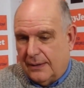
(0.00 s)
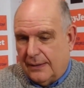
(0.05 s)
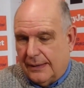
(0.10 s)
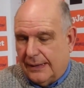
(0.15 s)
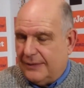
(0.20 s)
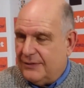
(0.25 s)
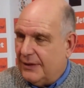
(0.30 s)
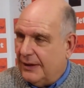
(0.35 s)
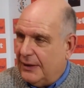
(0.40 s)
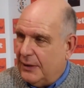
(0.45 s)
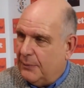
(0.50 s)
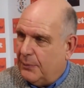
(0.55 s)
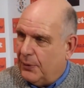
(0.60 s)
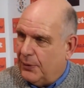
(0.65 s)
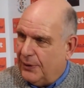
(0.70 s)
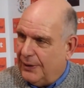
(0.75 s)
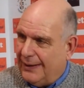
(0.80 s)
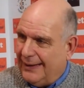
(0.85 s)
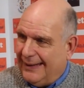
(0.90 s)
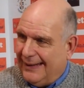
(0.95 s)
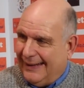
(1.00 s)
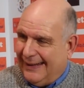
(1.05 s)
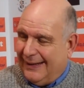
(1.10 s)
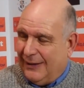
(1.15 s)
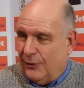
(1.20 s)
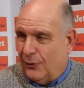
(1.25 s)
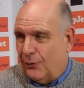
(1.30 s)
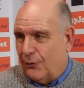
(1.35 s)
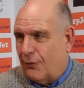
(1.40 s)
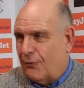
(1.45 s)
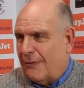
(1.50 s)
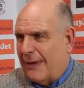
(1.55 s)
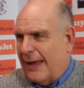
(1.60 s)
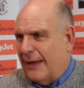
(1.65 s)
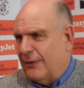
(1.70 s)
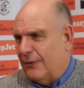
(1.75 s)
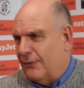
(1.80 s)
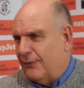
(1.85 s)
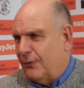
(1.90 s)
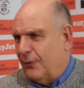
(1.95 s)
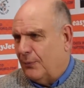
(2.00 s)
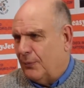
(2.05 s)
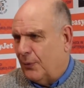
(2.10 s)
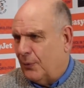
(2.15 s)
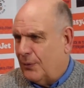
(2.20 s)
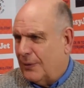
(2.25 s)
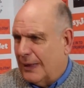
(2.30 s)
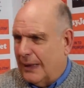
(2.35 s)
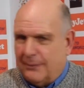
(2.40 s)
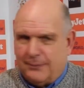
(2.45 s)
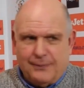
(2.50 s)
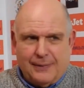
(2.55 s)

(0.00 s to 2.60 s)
there's anybody in or around the football club